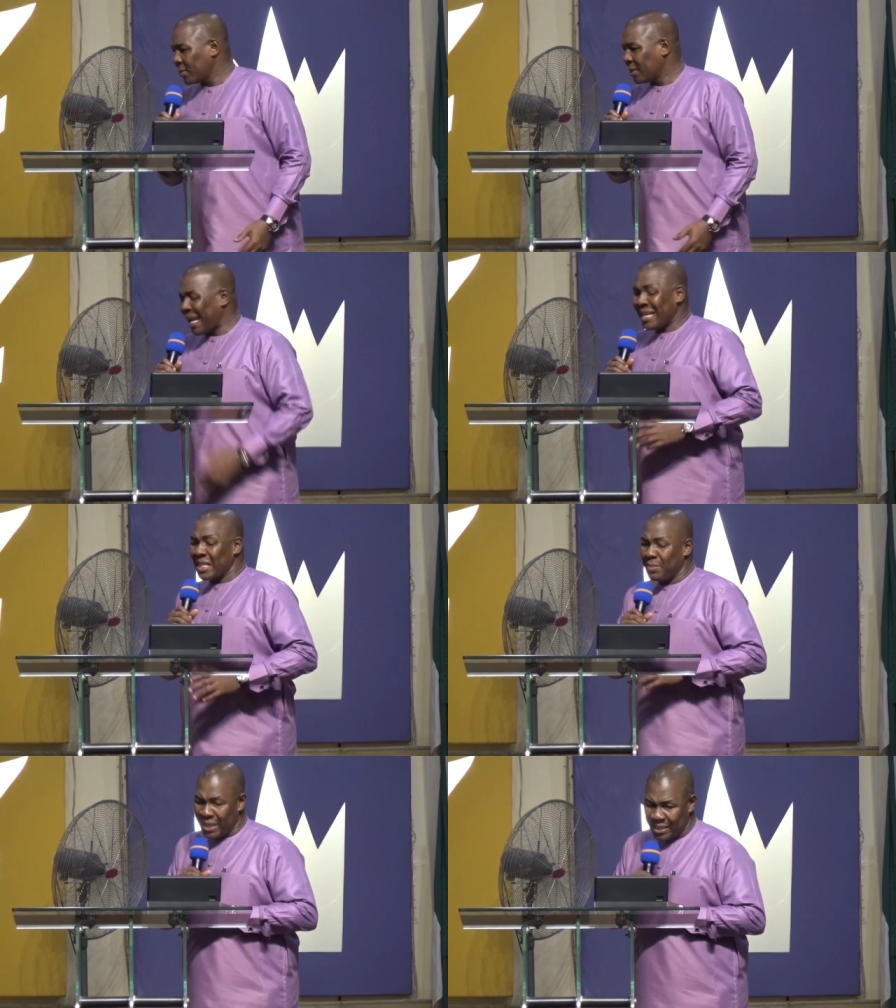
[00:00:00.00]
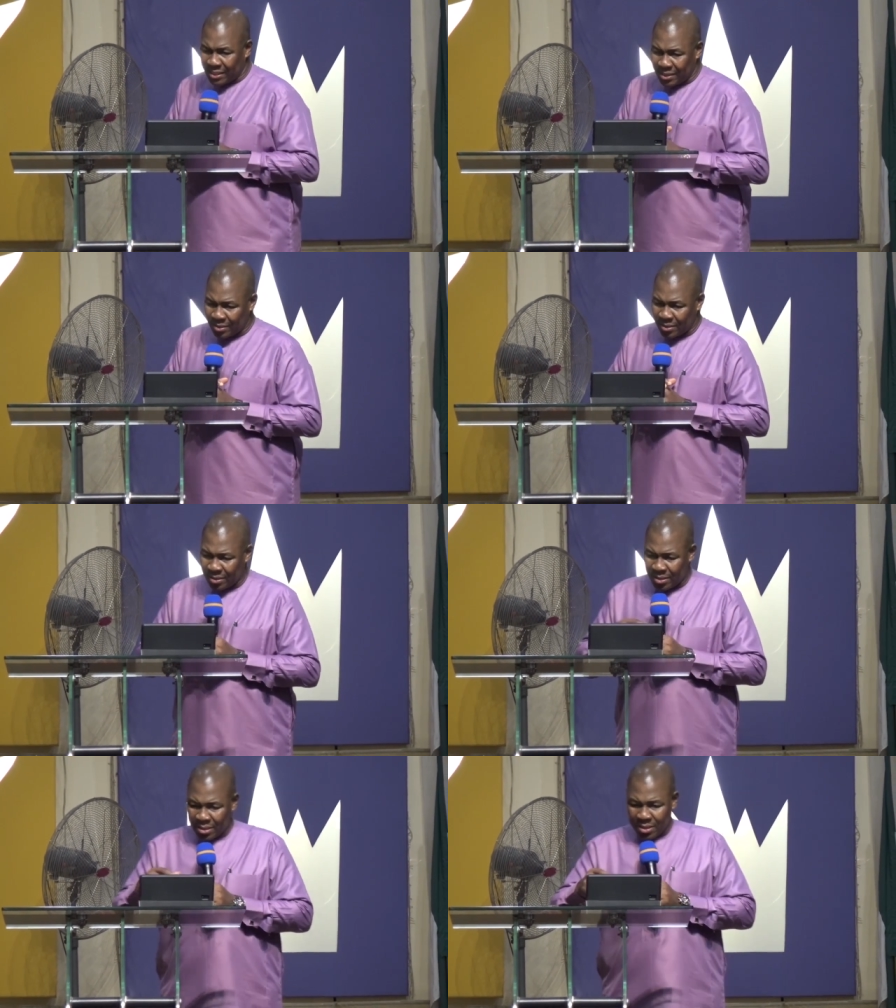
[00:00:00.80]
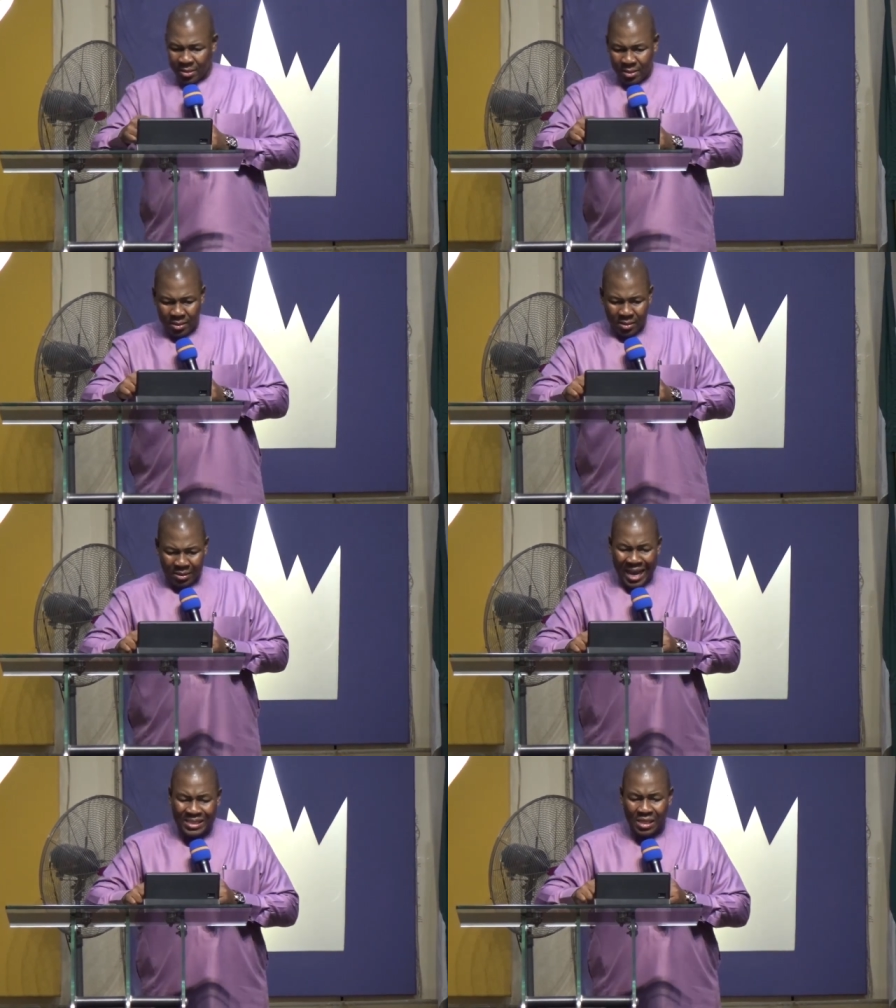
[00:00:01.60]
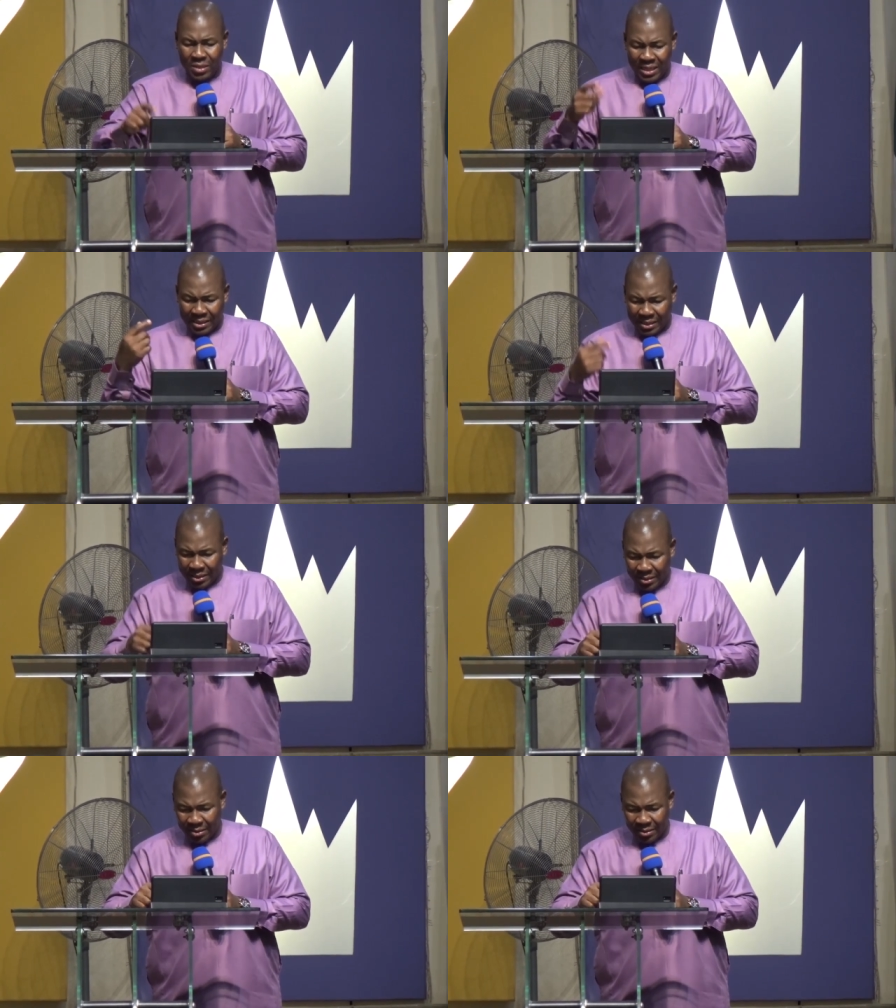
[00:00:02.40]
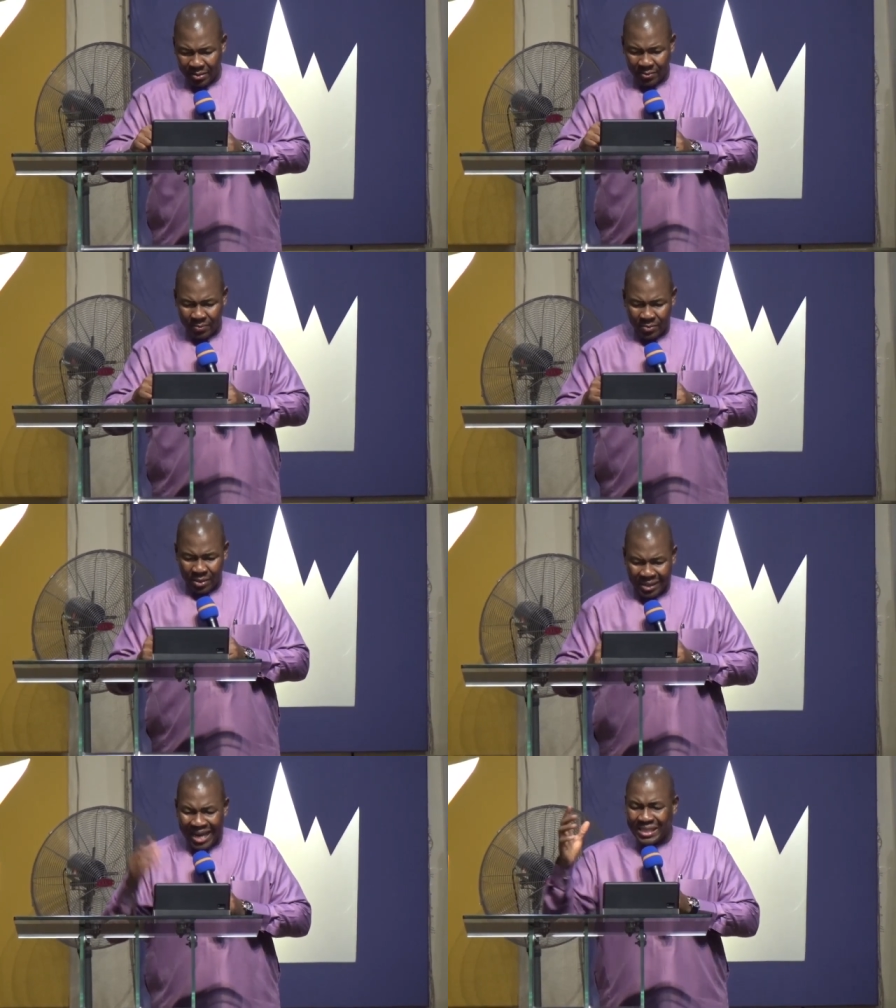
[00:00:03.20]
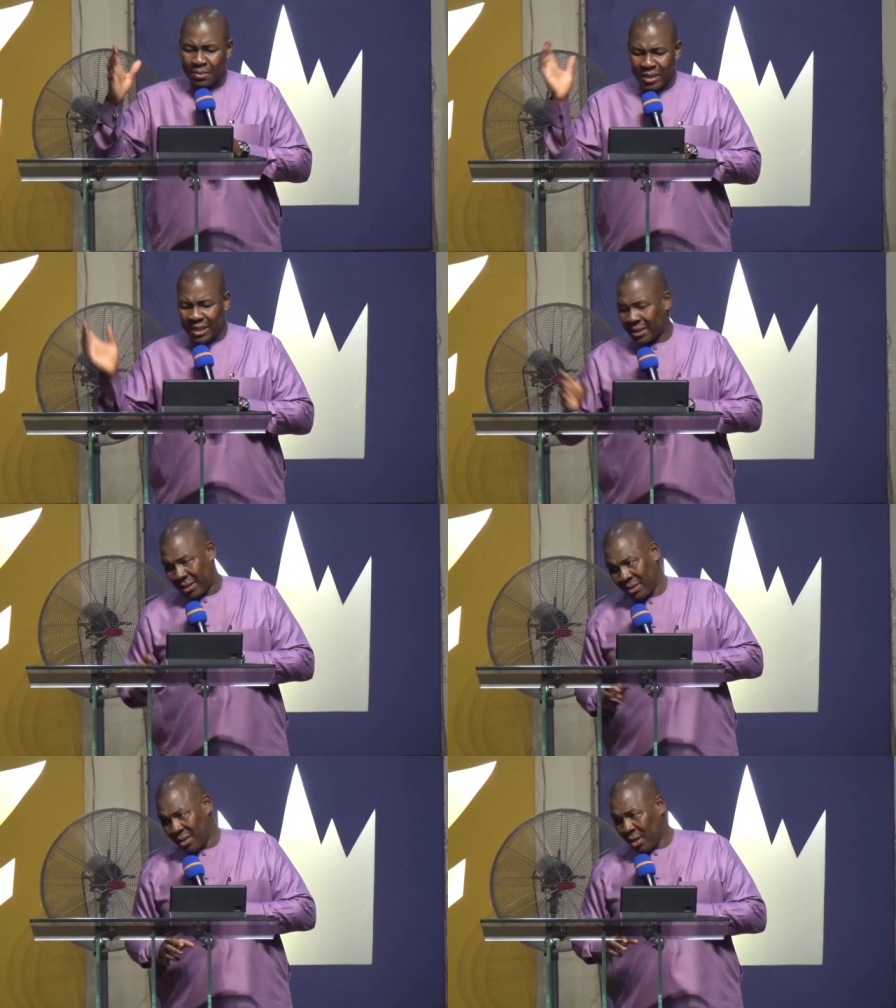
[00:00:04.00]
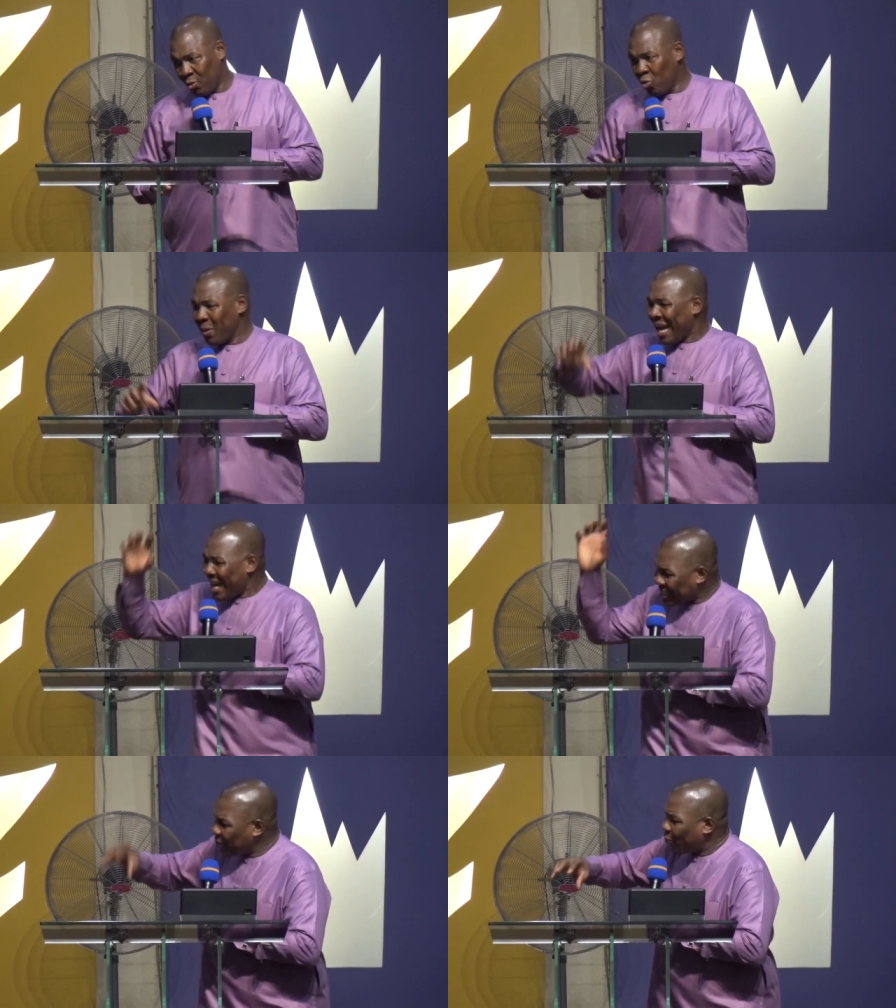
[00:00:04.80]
30 minutes. 30 minutes. 30 minutes, we'll be asking